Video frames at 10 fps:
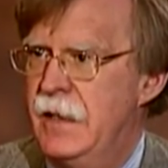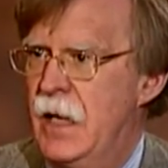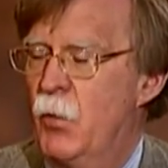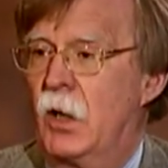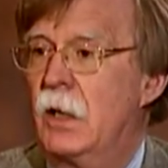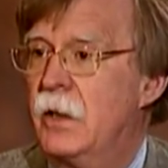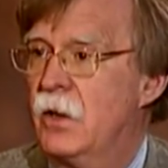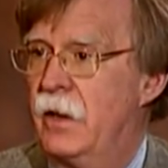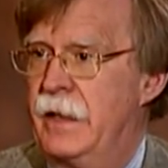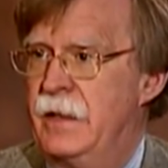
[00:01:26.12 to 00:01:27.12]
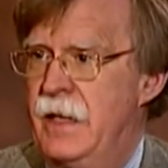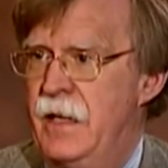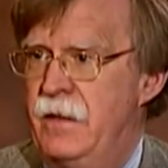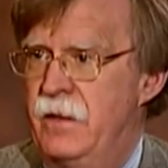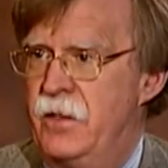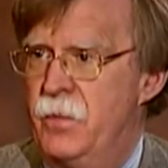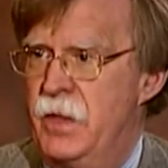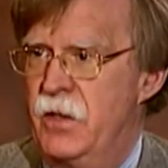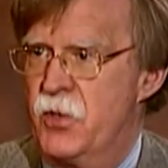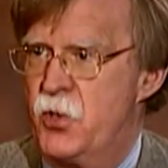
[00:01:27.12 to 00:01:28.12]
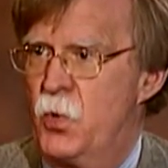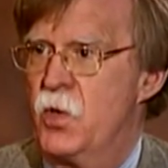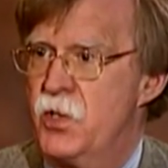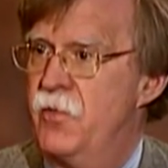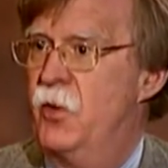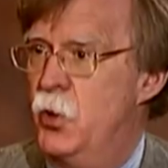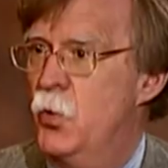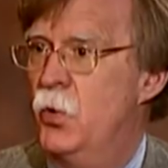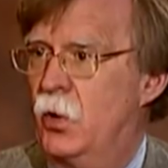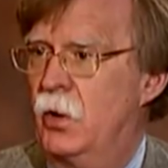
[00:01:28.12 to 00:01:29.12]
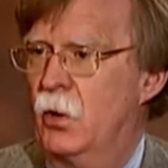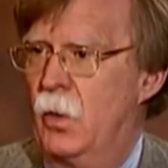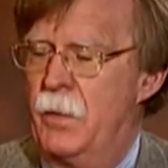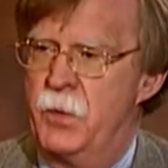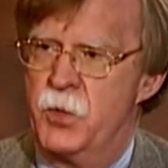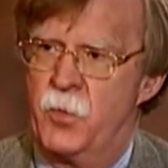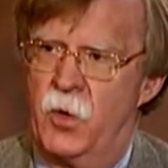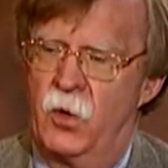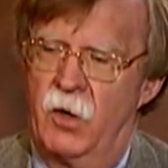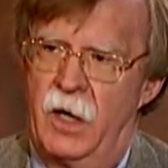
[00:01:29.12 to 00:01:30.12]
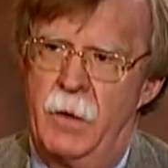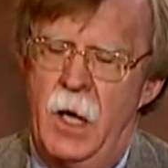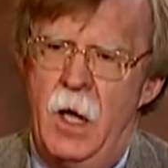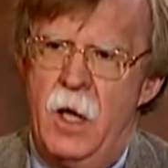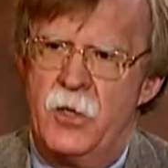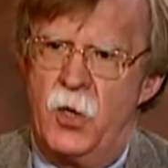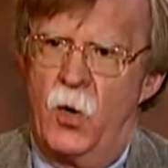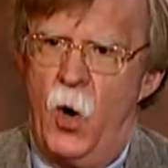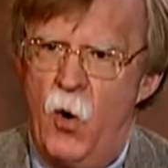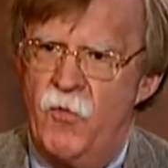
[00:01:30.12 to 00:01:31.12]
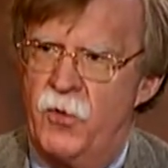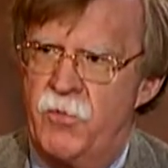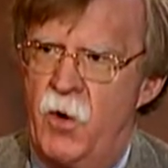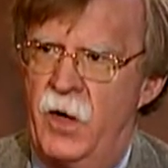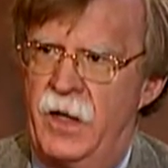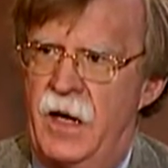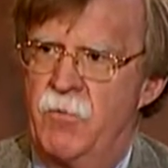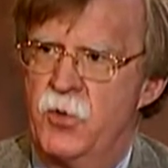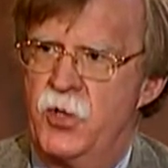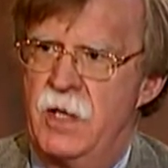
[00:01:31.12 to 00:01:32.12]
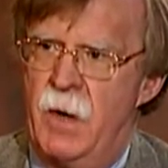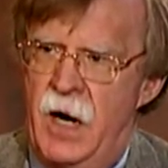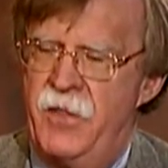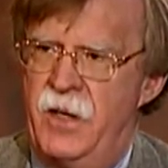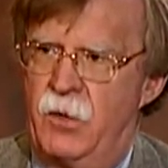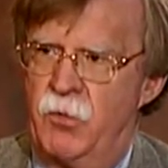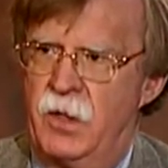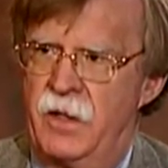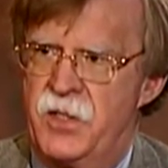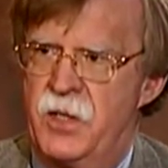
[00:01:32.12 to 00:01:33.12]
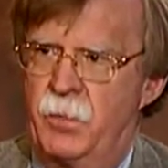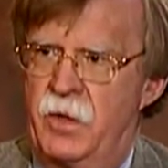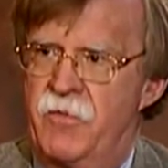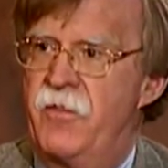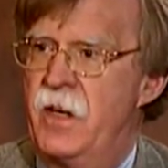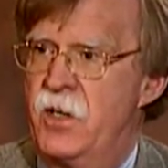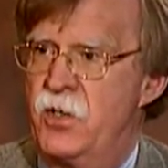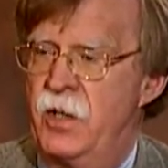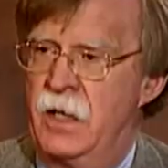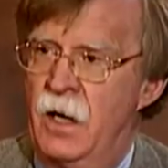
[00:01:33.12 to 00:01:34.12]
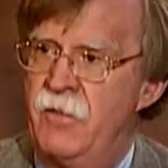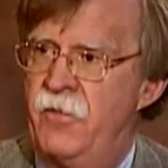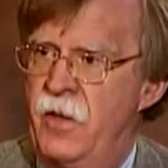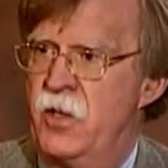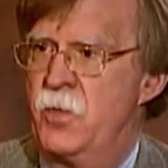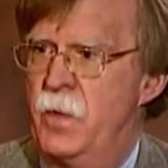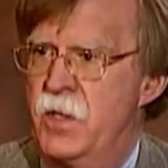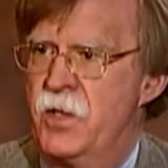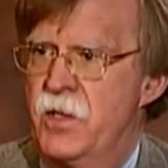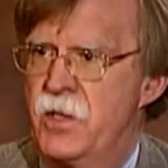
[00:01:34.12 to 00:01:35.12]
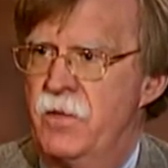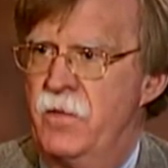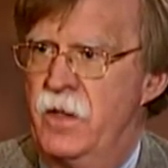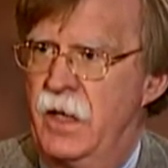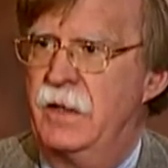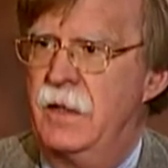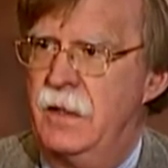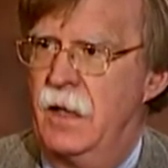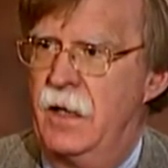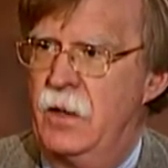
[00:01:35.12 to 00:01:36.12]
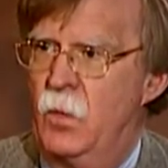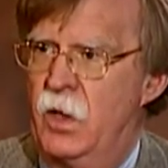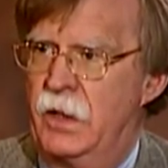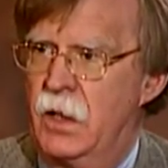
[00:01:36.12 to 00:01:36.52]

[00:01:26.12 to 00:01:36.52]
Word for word: They were clearly intended to be the source of a new nuclear weapons program. So overthrowing that regime, I think, really simply finished the unfinished business of the 1991